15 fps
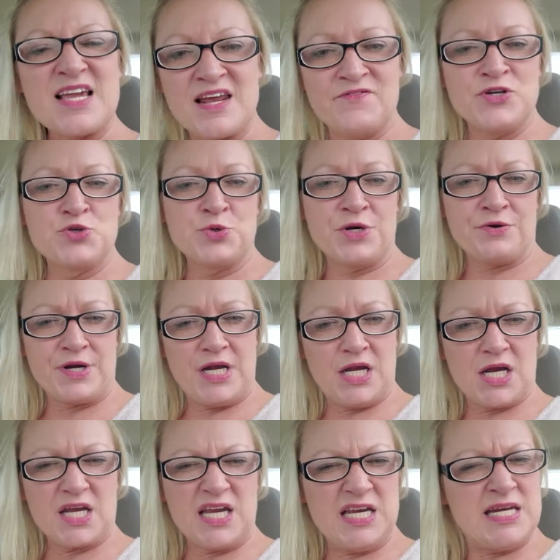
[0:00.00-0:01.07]
of a dreary,
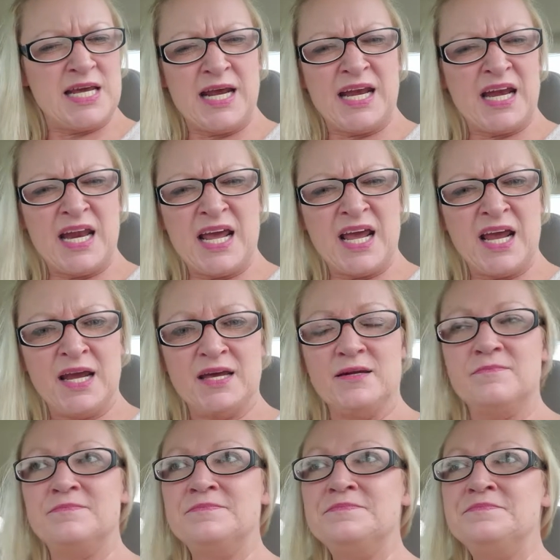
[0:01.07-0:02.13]
yucky day today, and